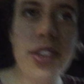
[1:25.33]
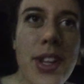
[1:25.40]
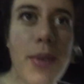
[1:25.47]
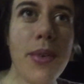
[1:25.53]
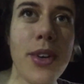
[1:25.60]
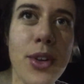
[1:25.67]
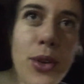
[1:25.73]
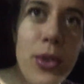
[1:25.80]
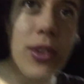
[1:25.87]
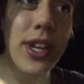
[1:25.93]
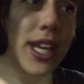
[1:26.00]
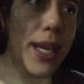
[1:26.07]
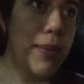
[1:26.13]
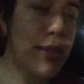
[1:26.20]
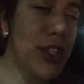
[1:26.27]
Someone who's
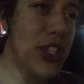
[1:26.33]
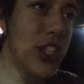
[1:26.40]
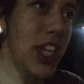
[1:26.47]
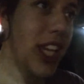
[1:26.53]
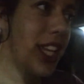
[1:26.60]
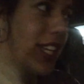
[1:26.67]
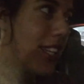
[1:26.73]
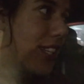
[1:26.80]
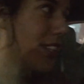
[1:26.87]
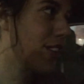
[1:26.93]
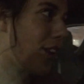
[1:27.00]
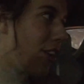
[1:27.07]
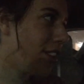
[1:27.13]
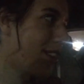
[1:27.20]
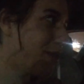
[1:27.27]
named Shane
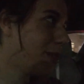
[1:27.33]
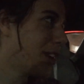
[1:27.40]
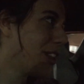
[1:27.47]
Dawson, what